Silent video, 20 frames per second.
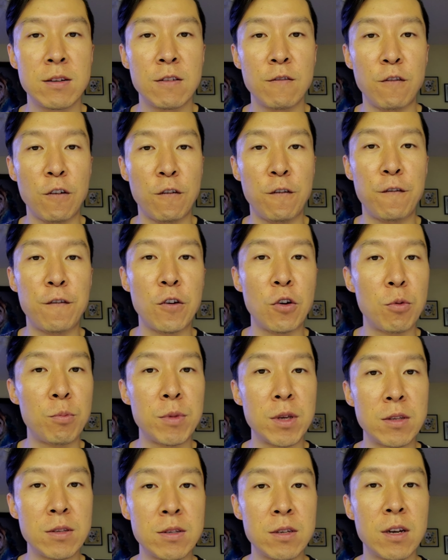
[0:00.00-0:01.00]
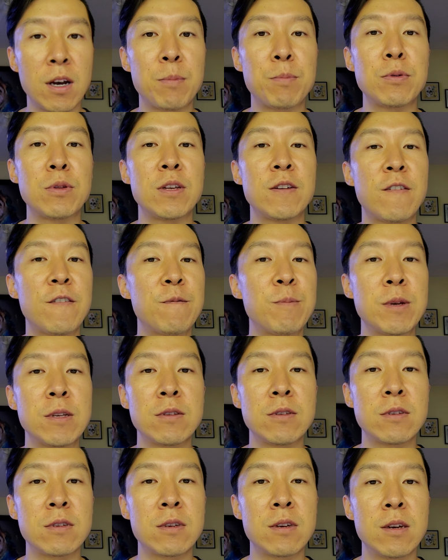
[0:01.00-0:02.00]
fulfillment,
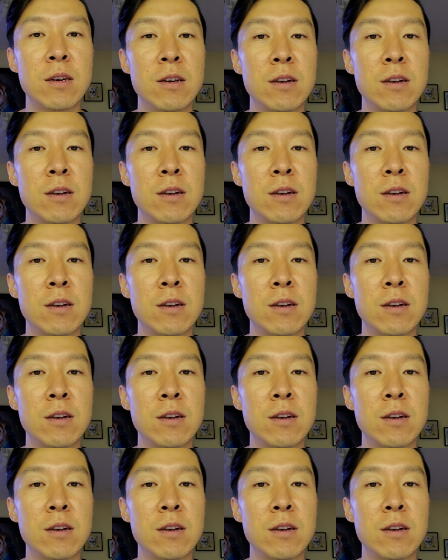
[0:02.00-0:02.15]
upliftment,